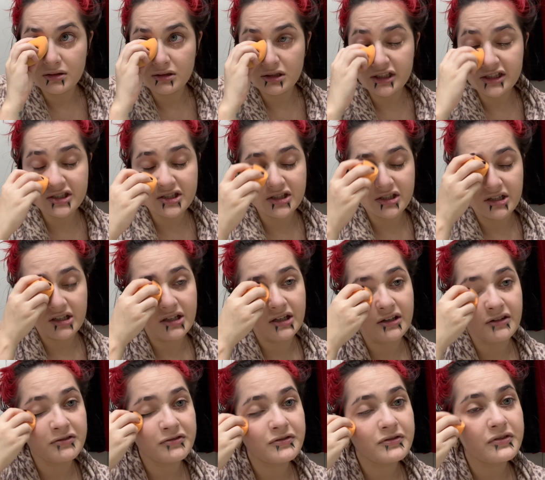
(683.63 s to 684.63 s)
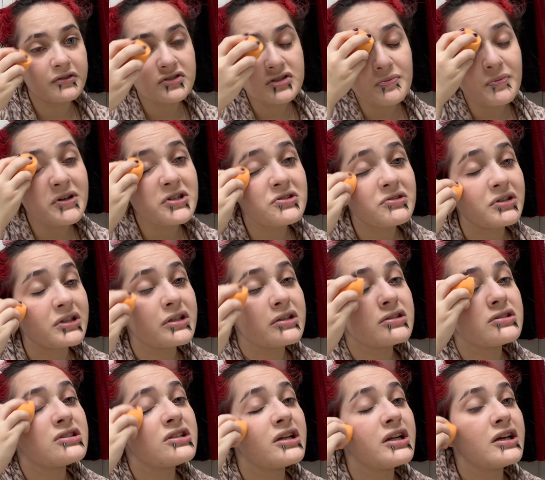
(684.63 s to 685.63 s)
That's tough, especially
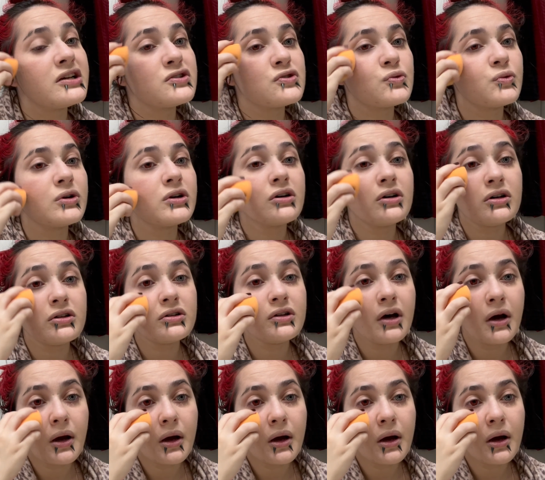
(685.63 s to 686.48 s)
in today's world.